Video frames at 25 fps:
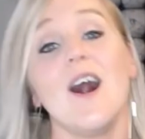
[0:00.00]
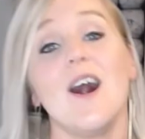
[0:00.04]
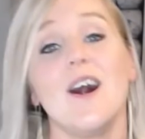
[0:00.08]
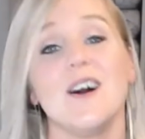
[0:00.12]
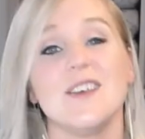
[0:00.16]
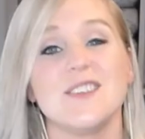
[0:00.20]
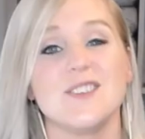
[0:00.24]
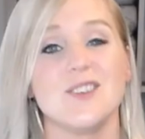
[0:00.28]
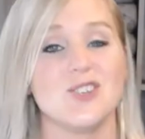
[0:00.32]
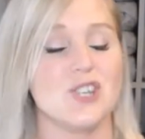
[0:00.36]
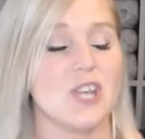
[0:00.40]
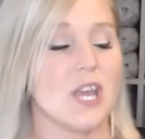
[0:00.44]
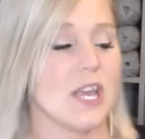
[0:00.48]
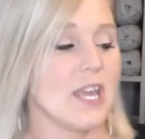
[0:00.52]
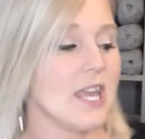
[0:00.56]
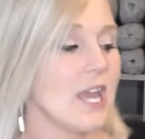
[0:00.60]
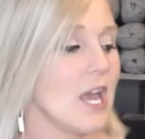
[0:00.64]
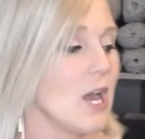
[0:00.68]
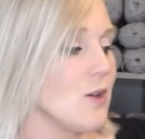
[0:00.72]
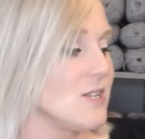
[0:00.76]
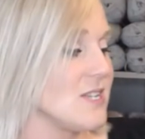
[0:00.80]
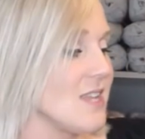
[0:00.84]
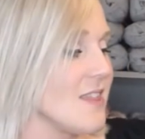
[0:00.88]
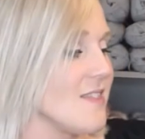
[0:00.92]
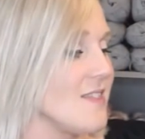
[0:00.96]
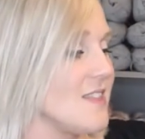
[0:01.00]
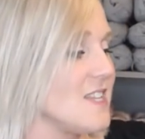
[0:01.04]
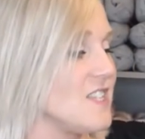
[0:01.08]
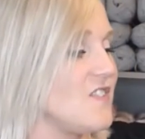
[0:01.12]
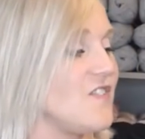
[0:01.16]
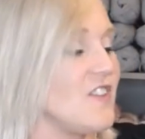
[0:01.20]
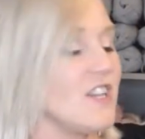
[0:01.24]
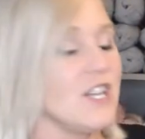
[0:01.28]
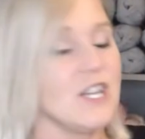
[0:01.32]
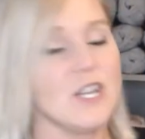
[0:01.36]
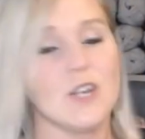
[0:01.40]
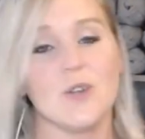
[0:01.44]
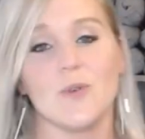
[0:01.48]
Also check out this
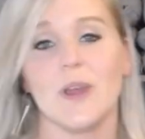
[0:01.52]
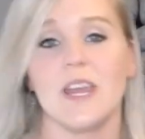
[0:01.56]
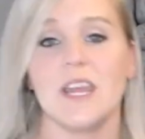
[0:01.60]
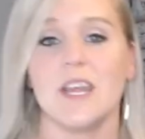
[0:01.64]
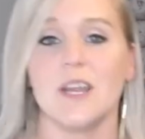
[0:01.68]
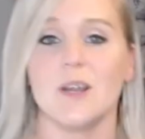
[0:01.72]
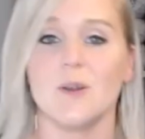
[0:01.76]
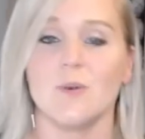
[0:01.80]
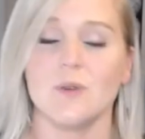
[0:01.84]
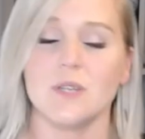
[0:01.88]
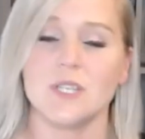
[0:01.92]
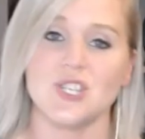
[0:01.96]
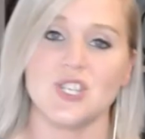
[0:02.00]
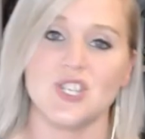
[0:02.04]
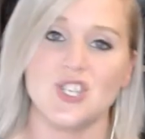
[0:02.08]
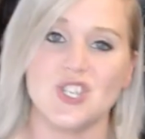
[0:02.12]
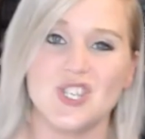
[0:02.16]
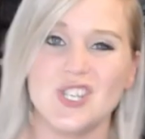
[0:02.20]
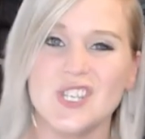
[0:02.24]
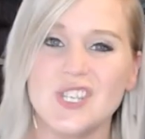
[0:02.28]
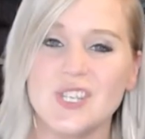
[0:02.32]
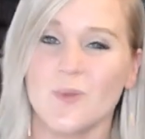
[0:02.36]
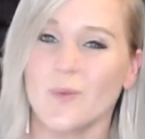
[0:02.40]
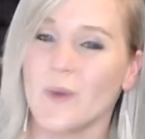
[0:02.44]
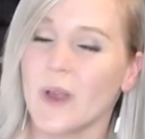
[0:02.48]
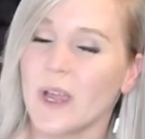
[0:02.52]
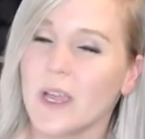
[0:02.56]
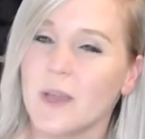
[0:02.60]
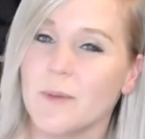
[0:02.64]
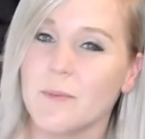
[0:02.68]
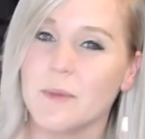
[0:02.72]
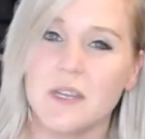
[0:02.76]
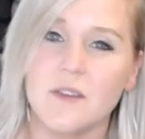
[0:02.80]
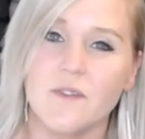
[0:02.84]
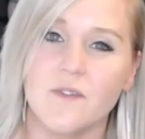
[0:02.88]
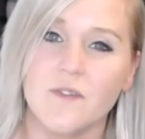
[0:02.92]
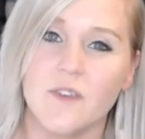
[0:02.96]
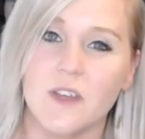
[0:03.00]
video right here, which is just a
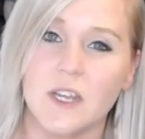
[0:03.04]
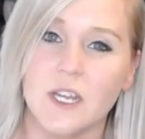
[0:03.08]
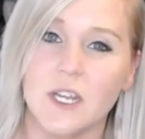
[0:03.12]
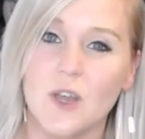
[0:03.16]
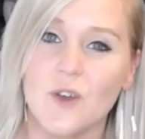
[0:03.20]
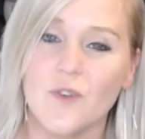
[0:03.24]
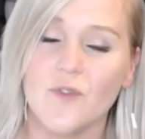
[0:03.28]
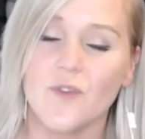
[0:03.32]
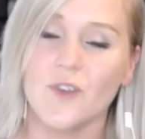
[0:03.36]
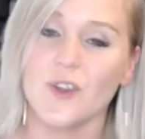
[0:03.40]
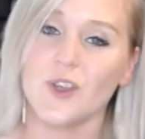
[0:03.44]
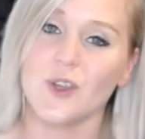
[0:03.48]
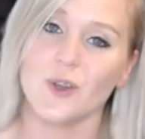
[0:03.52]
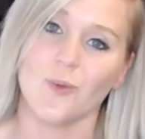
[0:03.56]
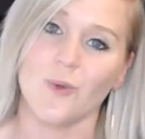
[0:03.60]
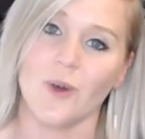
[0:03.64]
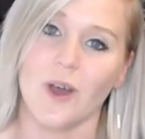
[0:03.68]
recommended video for you to